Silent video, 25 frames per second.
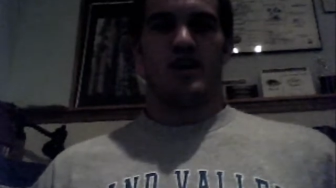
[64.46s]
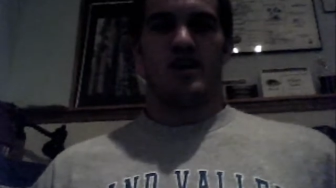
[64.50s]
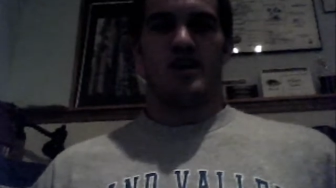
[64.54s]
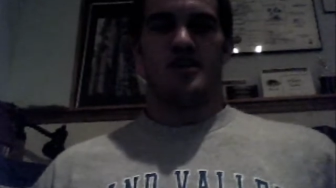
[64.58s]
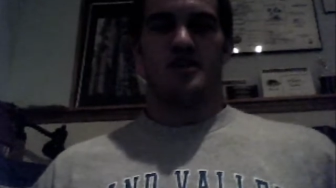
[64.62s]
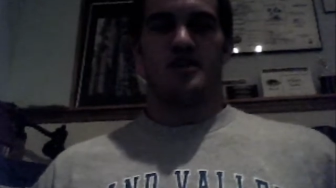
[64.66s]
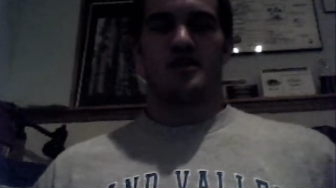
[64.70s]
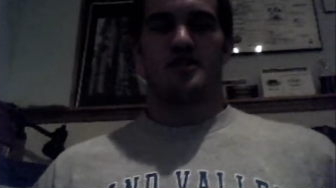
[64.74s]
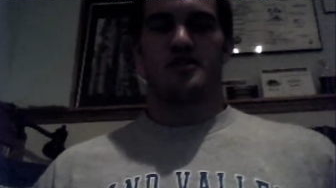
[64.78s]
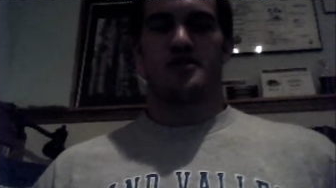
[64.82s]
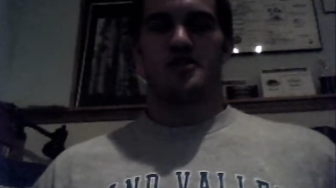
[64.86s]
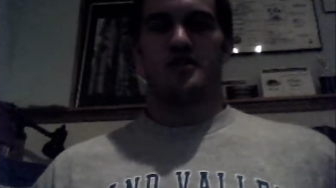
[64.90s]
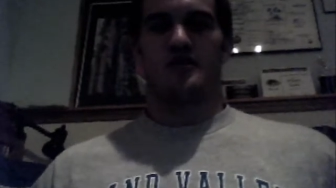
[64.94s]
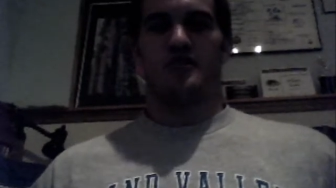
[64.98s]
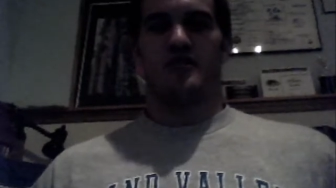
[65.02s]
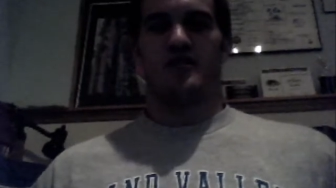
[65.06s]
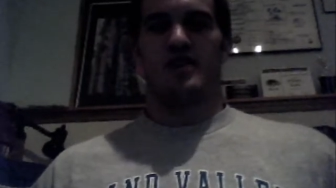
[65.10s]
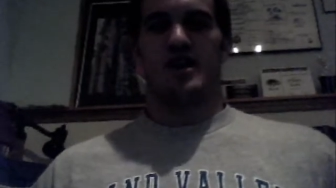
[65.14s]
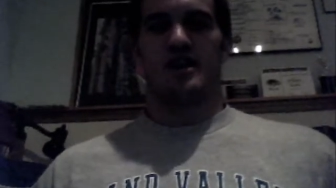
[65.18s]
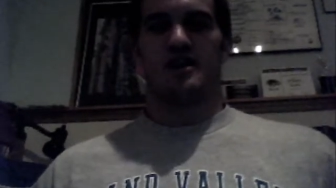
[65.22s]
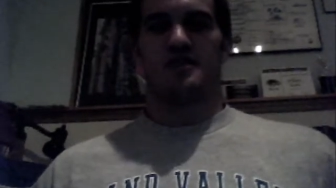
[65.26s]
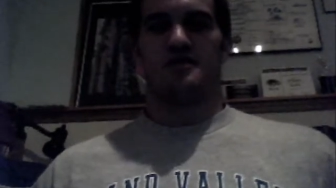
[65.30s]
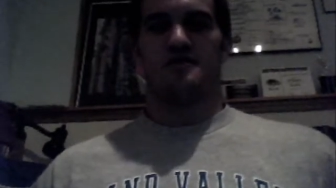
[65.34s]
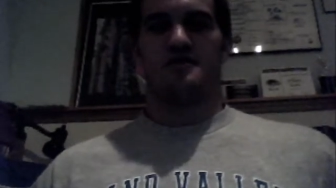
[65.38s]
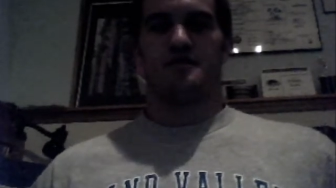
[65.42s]
I think Joe
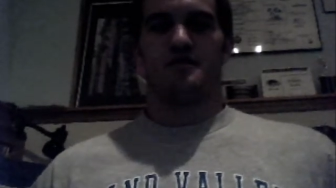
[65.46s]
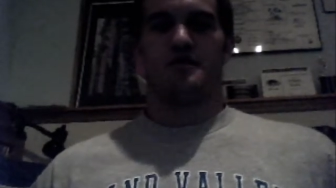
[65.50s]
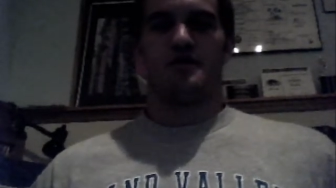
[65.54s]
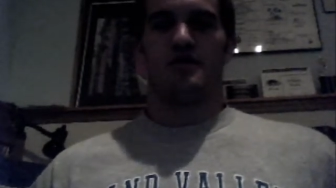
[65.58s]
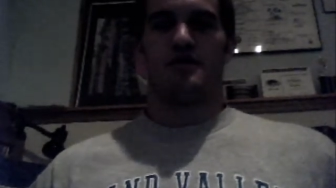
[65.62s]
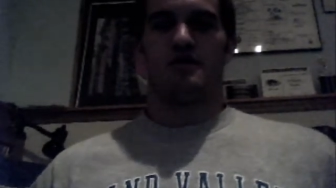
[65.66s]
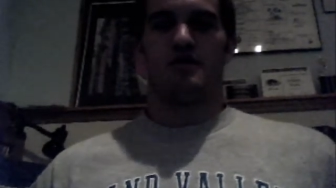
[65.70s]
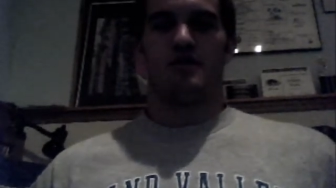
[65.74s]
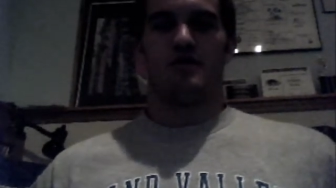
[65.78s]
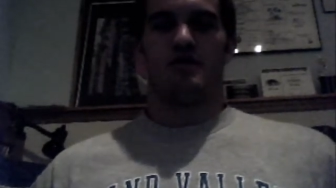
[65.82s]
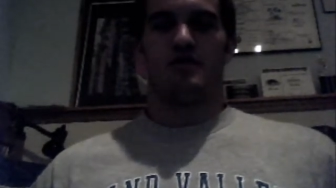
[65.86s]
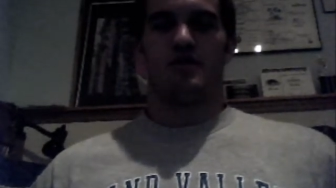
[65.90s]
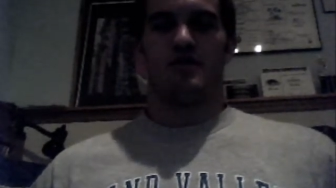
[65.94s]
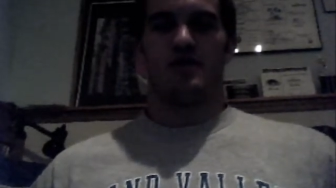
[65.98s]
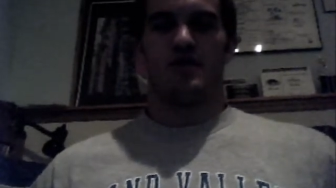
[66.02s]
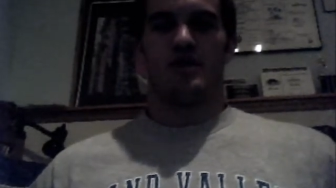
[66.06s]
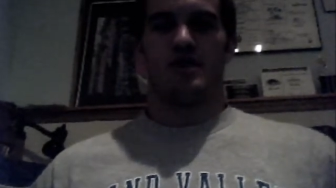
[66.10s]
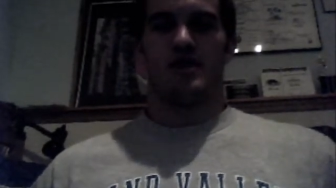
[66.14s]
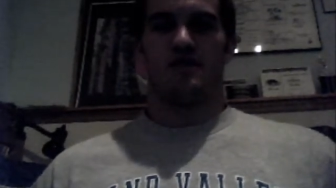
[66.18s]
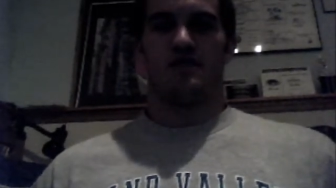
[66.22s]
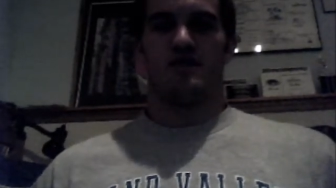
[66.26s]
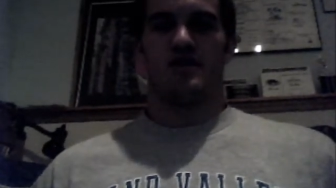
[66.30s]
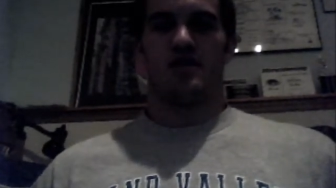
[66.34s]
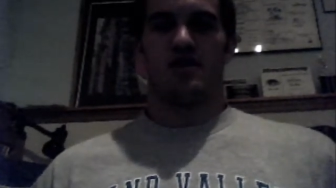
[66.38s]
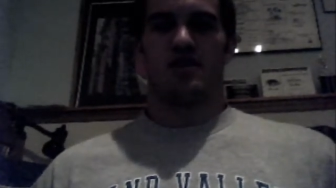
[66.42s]
Flacco will throw for
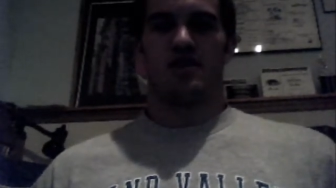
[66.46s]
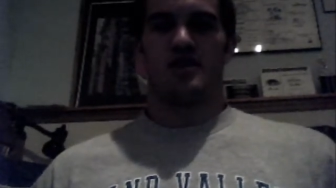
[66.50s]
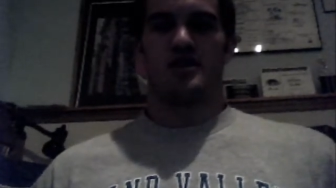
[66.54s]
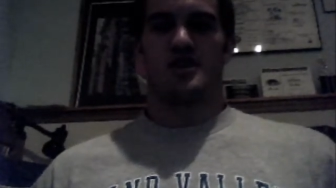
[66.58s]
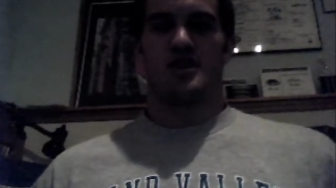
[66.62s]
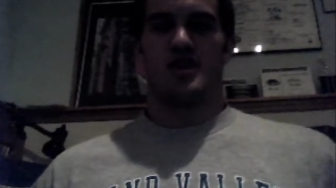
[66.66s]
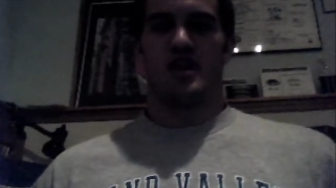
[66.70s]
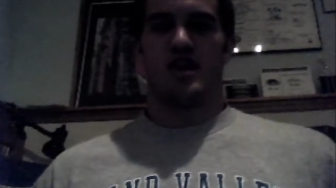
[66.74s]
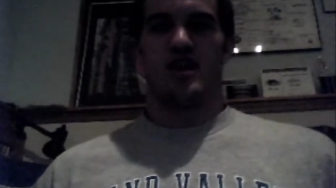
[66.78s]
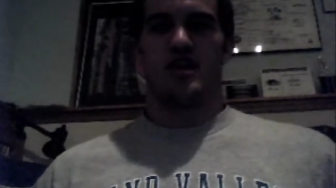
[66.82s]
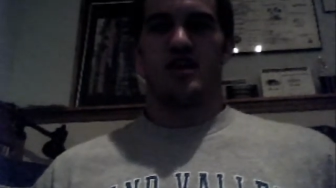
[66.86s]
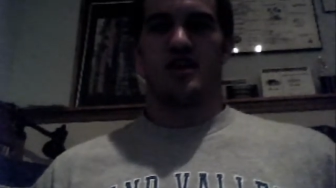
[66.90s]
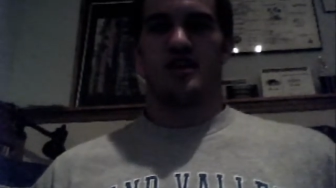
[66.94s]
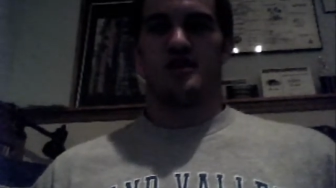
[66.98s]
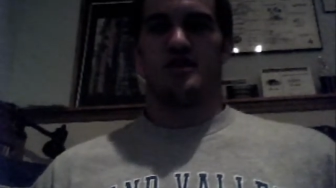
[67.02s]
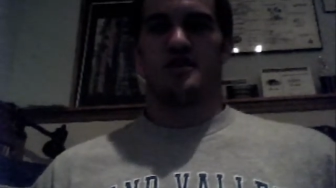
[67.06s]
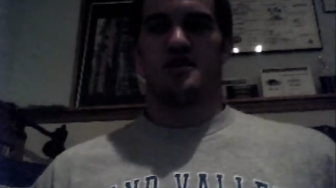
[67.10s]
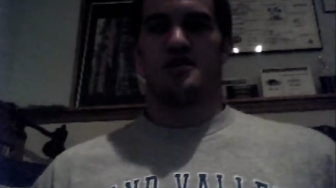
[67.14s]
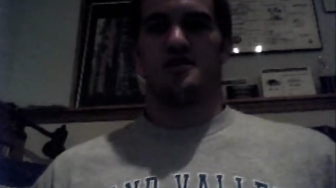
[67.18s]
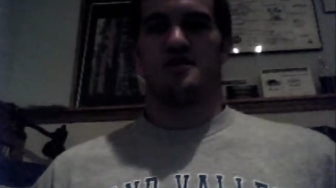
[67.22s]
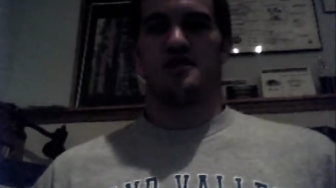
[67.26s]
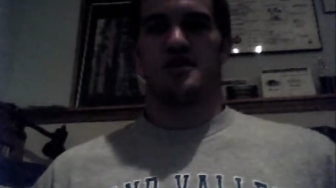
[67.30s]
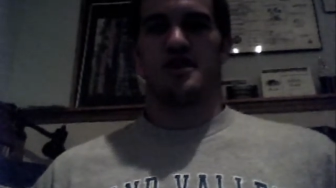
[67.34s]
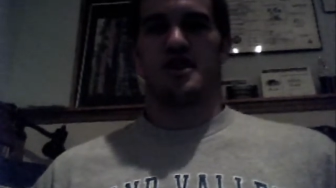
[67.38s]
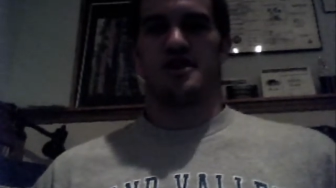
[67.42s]
enough yards and
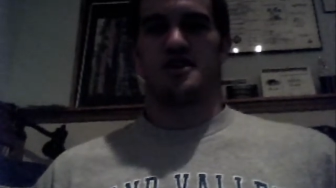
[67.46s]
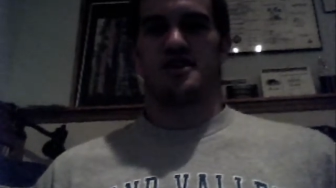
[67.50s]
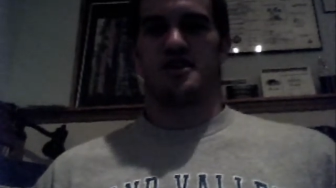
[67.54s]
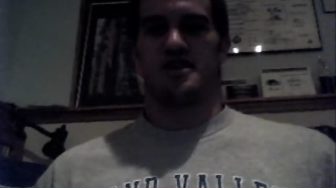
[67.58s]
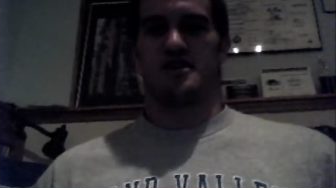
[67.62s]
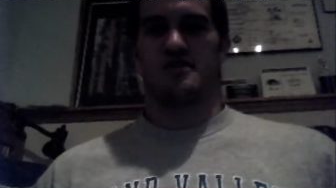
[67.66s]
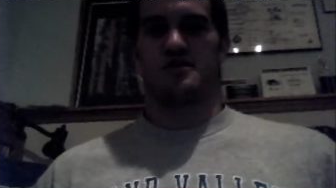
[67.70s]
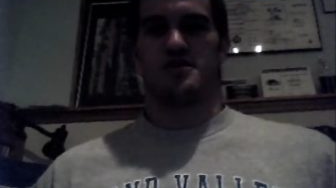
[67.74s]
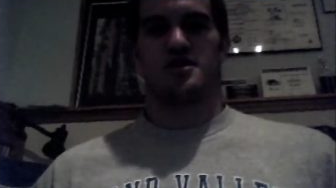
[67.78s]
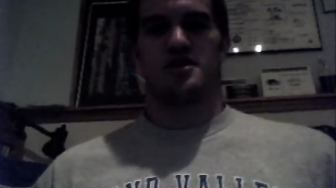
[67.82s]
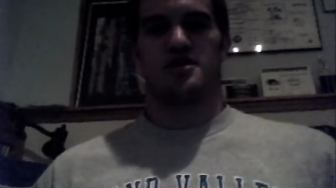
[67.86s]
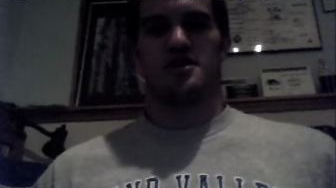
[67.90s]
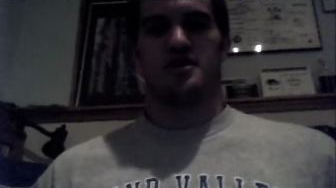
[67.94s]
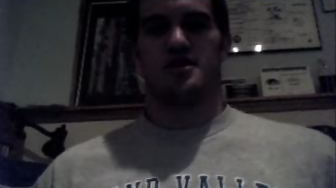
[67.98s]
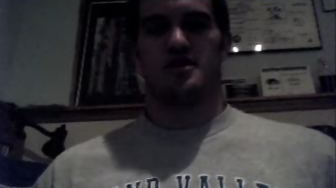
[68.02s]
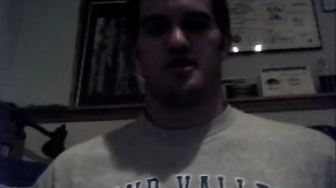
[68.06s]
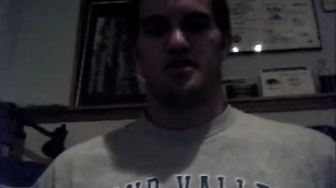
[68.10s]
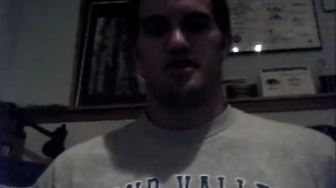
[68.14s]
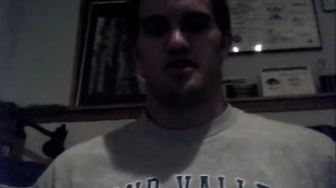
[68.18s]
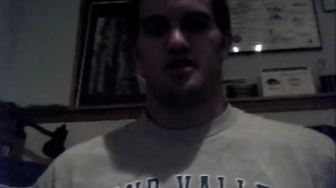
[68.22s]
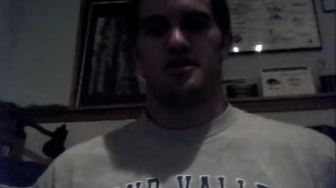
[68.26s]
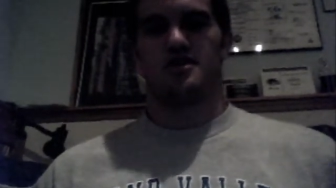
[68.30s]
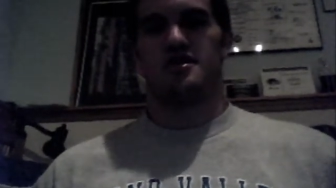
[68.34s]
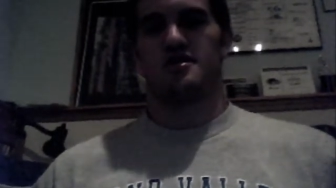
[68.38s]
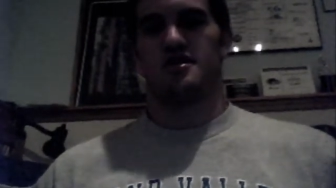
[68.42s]
2 touchdowns.
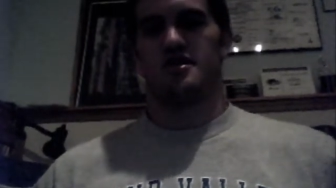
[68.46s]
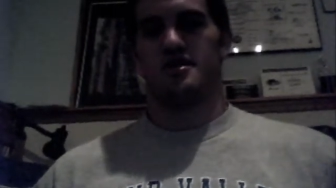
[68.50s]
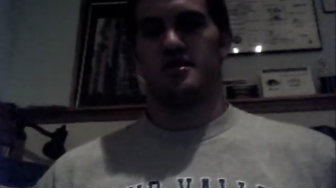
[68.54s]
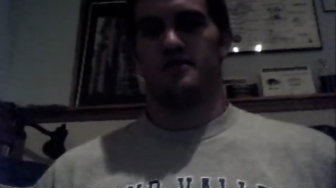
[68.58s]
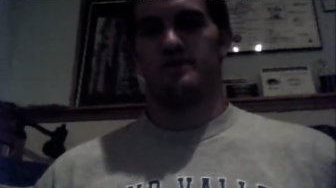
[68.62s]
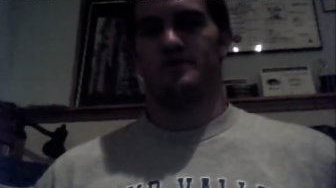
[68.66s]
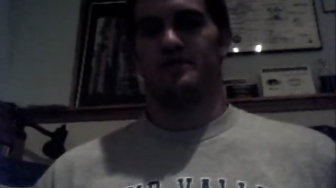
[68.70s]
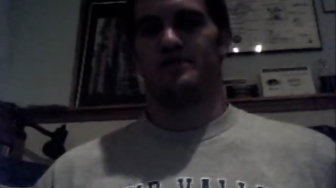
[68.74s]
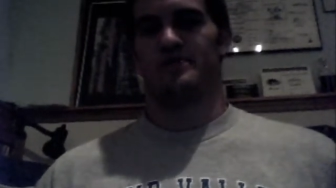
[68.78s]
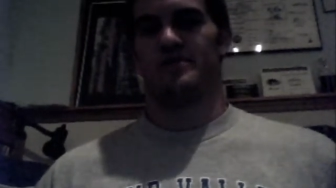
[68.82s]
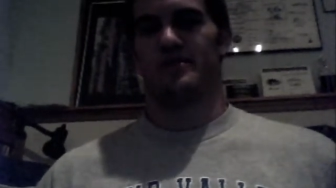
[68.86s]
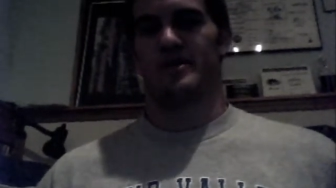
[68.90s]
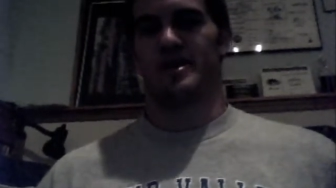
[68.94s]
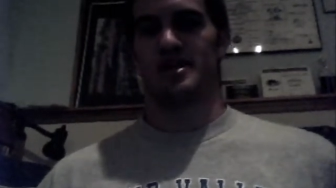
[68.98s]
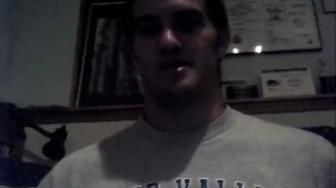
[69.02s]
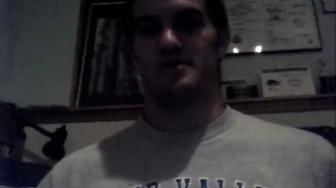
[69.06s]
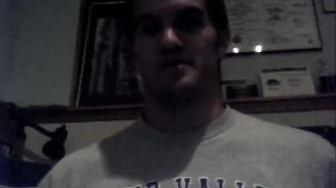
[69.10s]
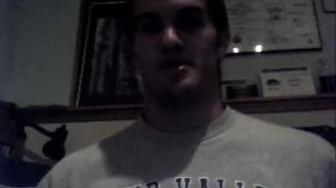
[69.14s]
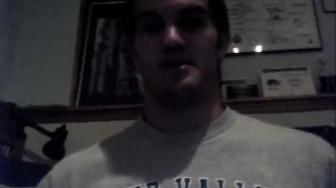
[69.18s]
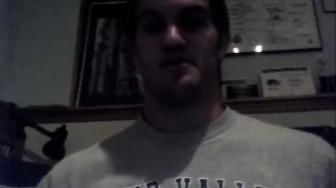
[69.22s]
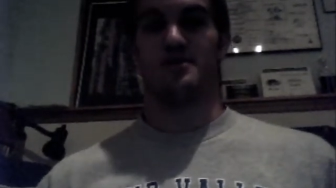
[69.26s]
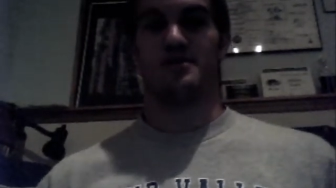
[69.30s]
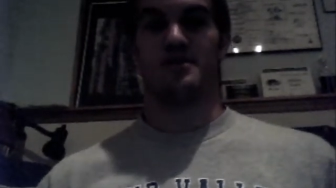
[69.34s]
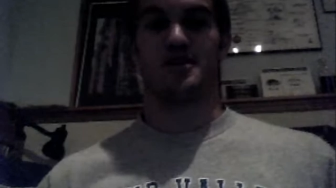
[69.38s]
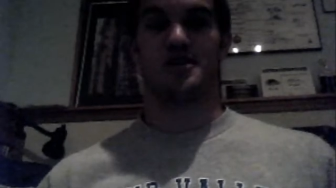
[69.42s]
So that's
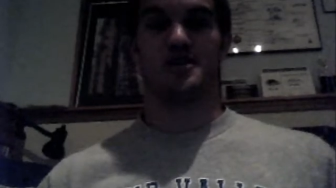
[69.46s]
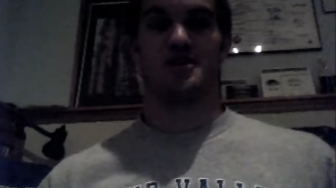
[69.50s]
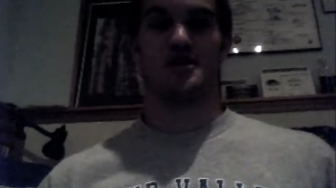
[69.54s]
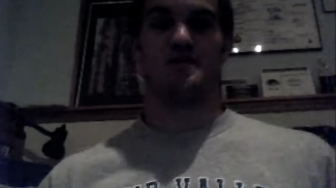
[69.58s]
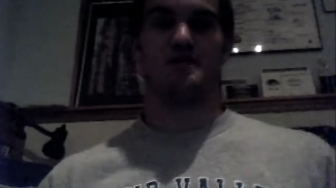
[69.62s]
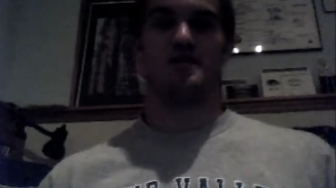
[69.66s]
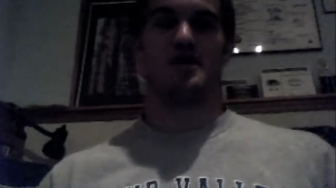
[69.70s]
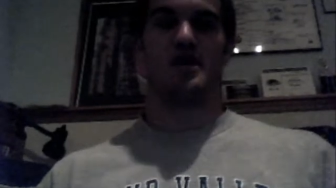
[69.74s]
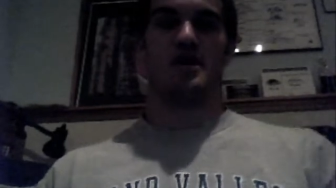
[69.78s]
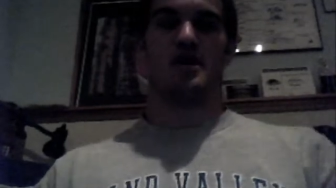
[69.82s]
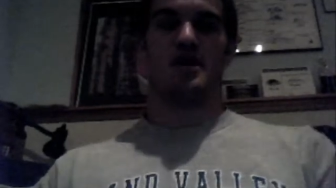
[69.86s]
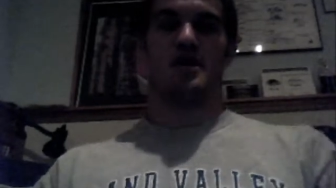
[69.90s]
my prediction.